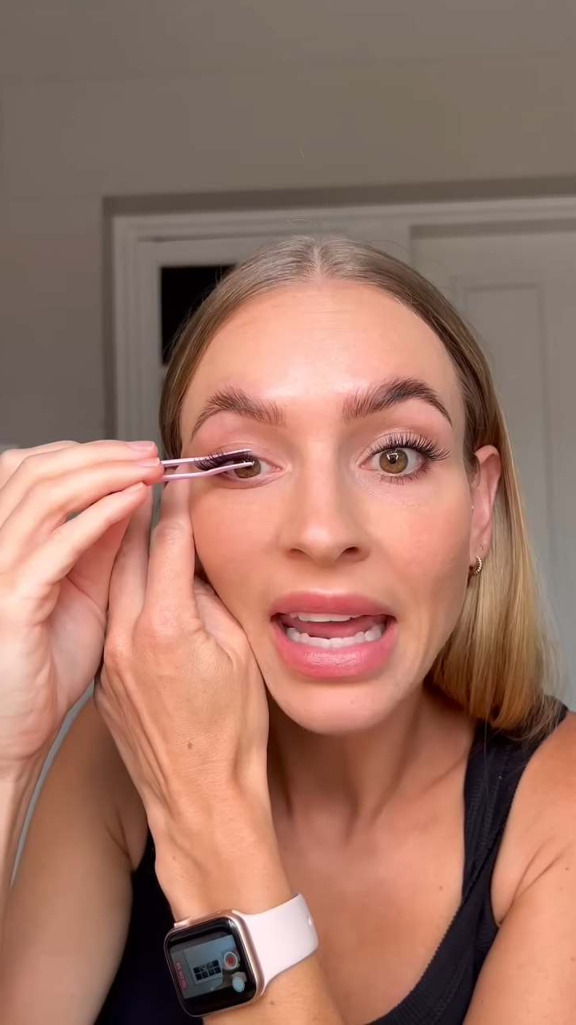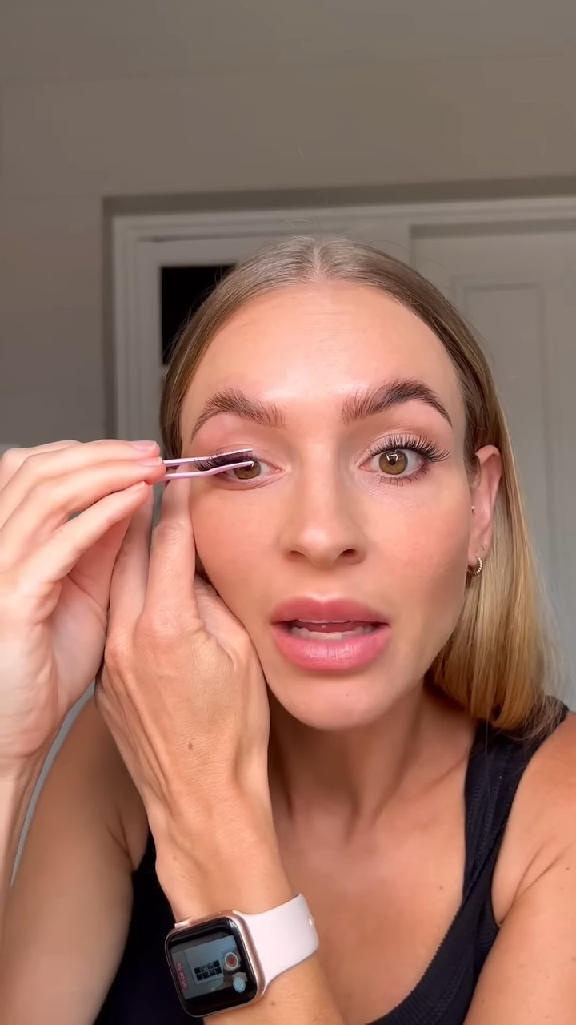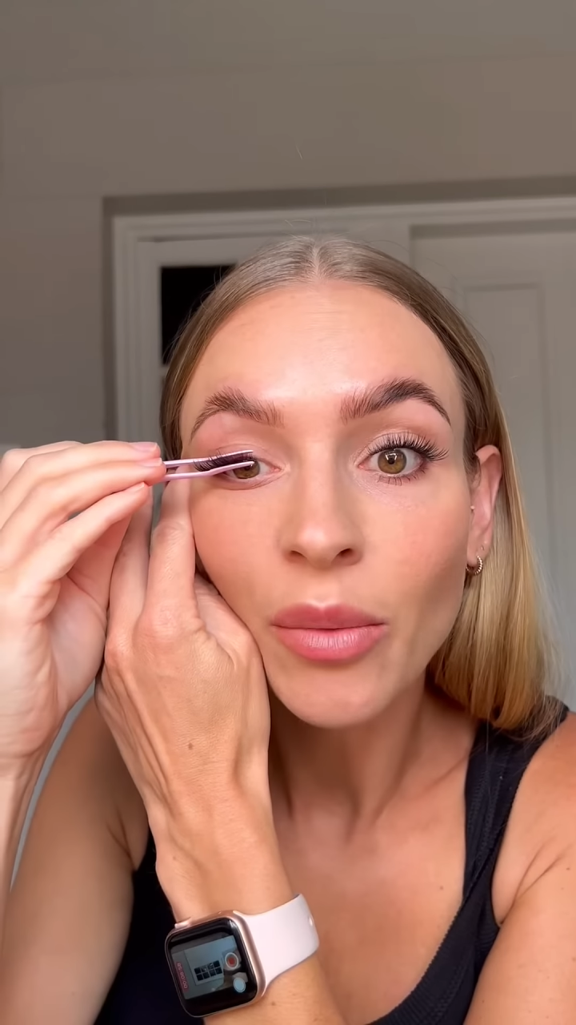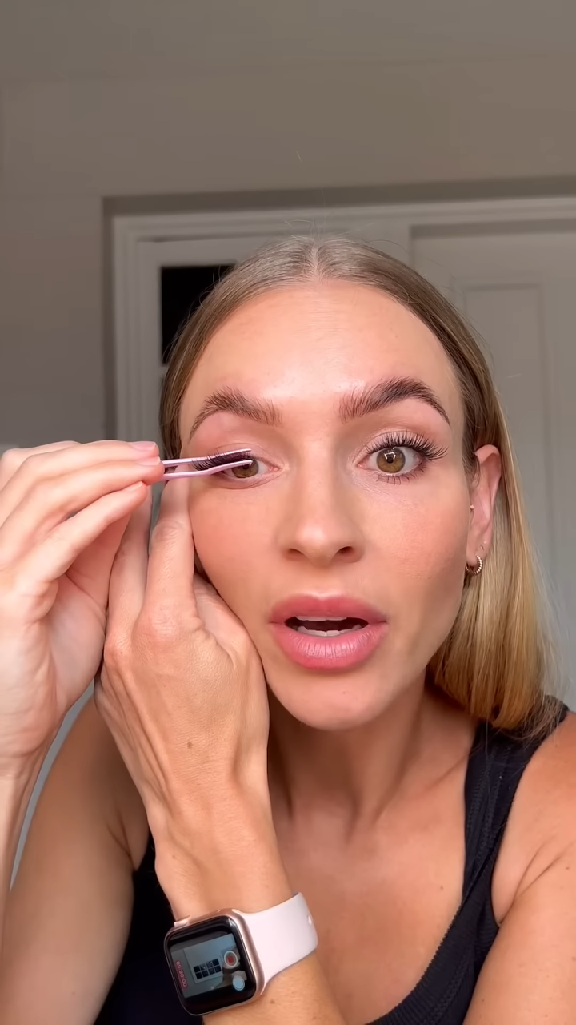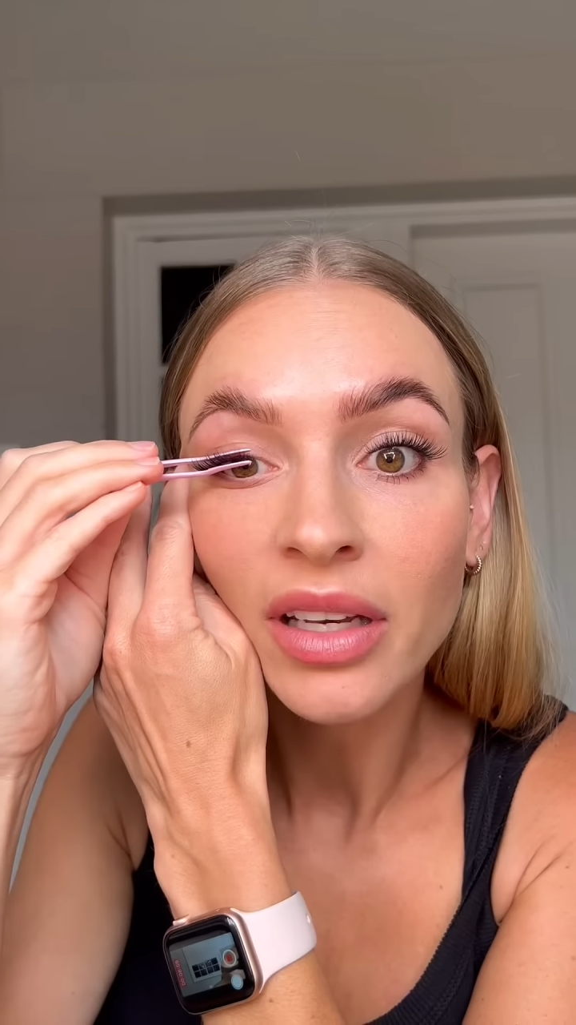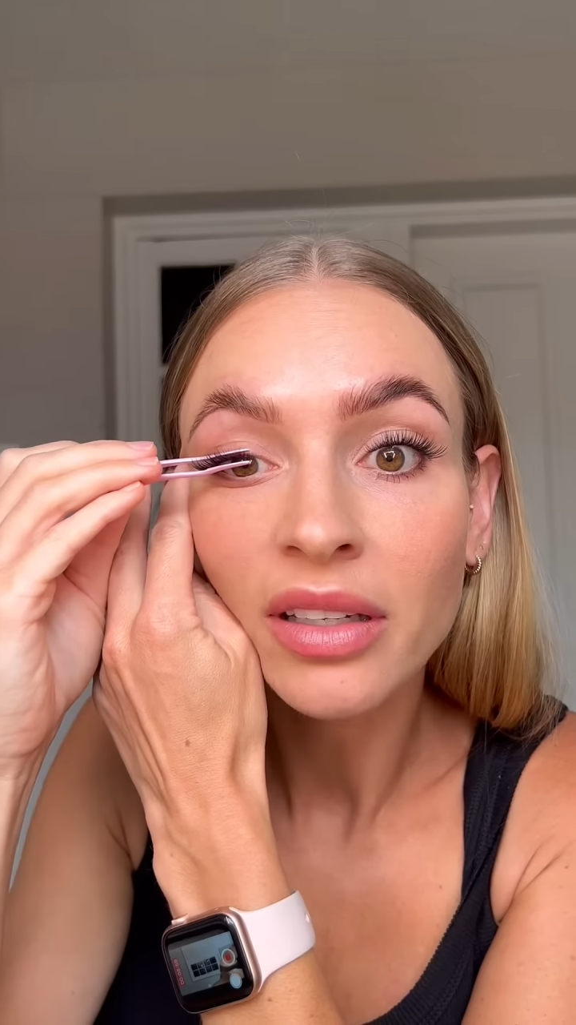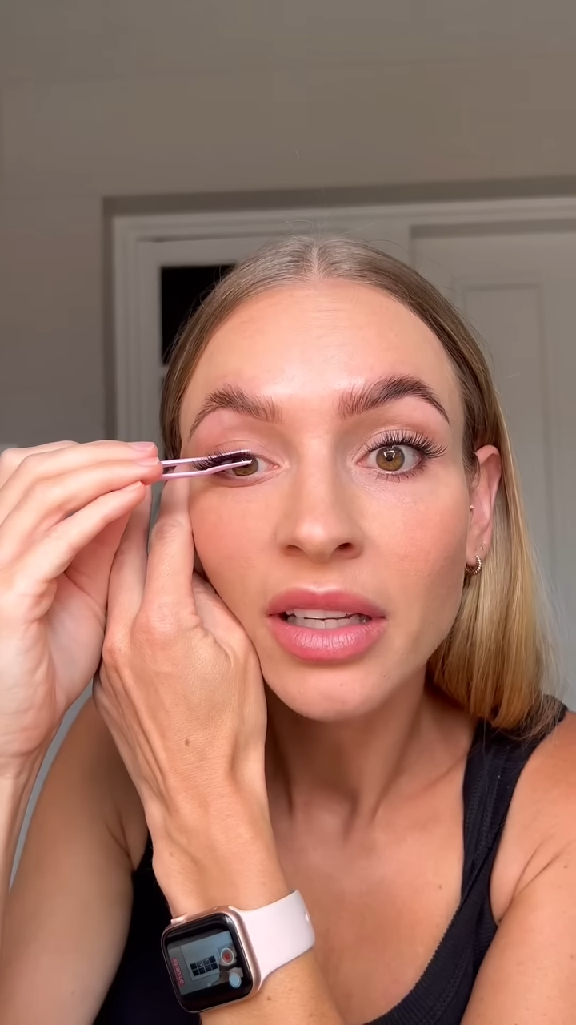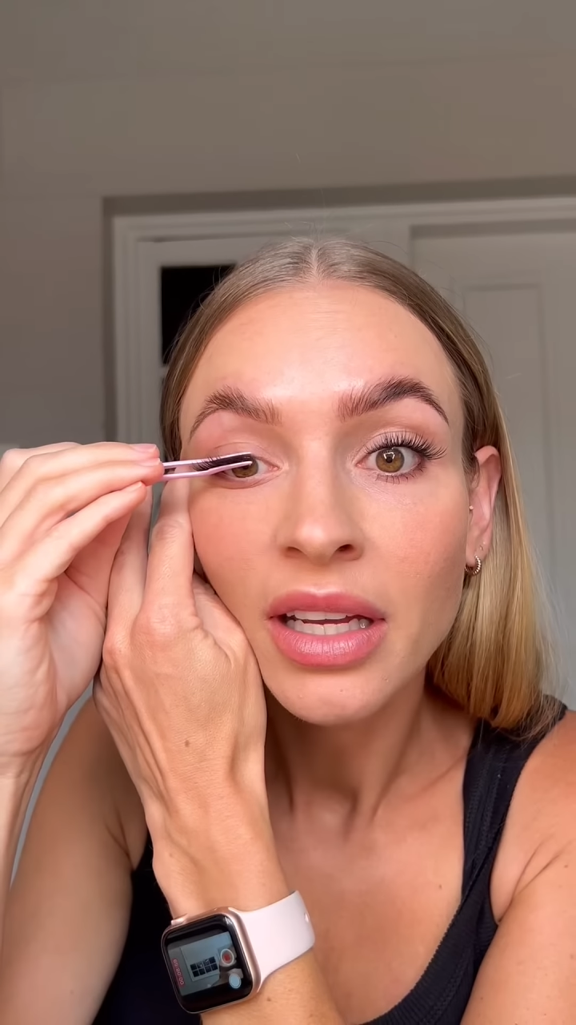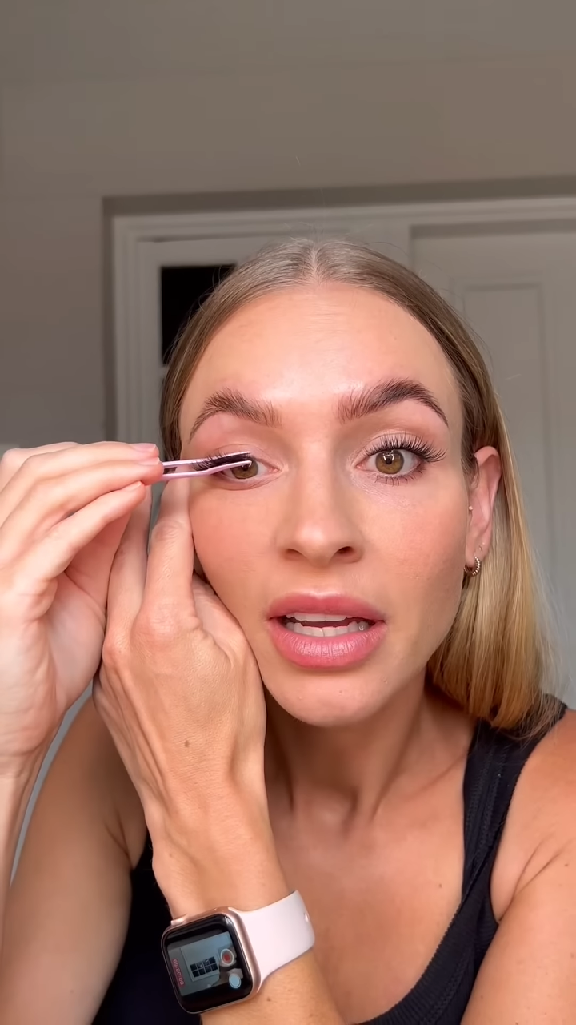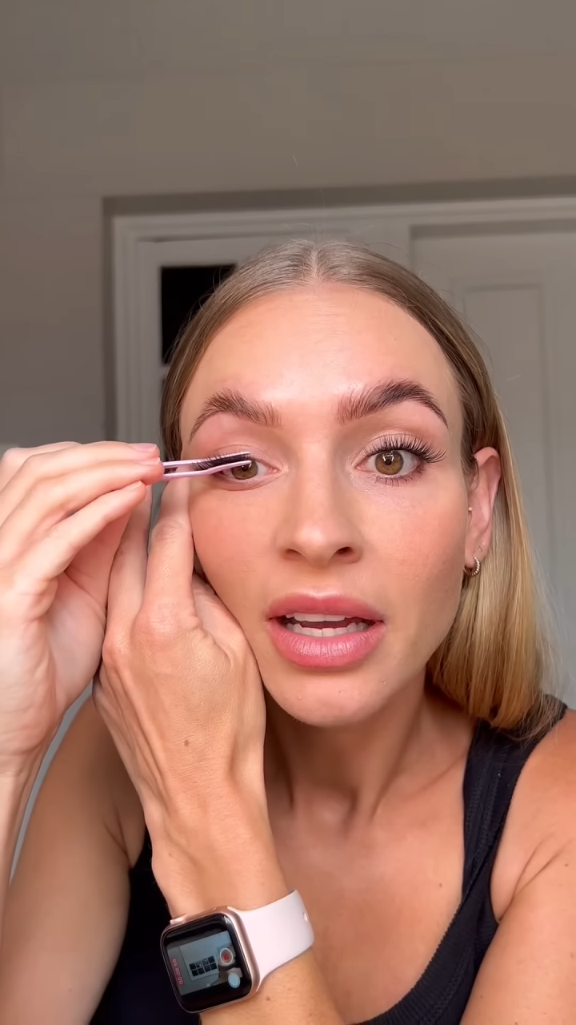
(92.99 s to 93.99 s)

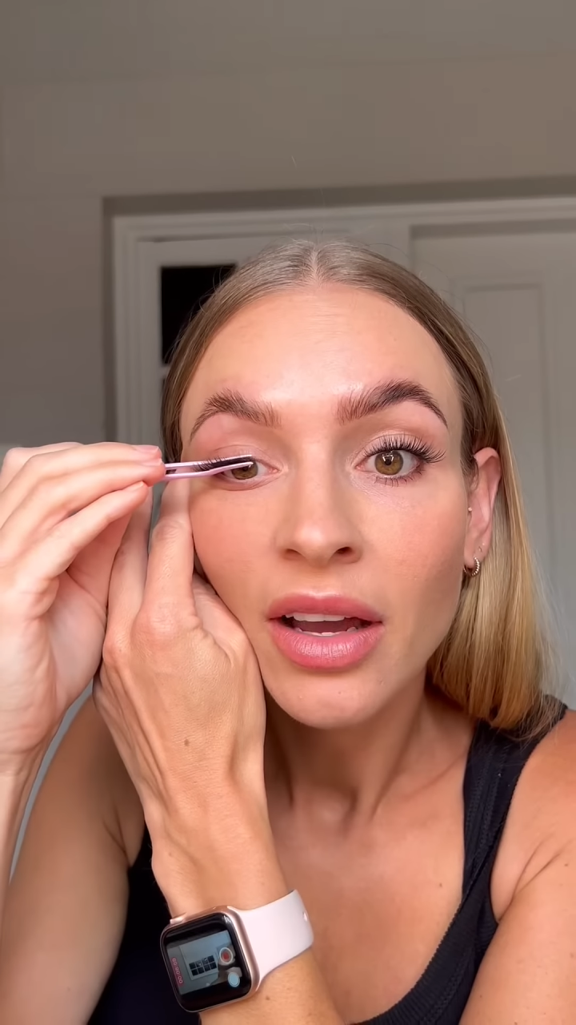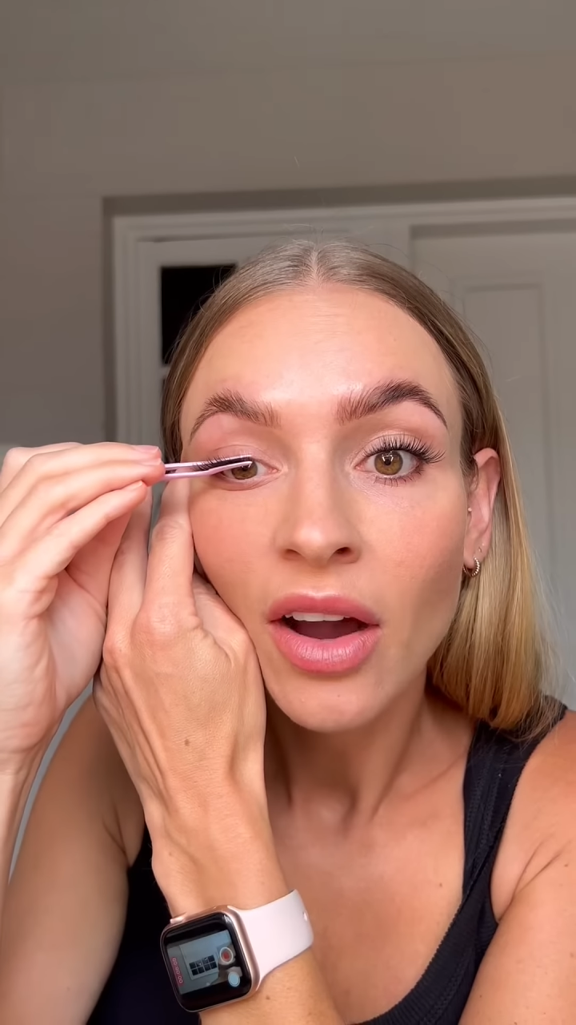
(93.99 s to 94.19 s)
anyone.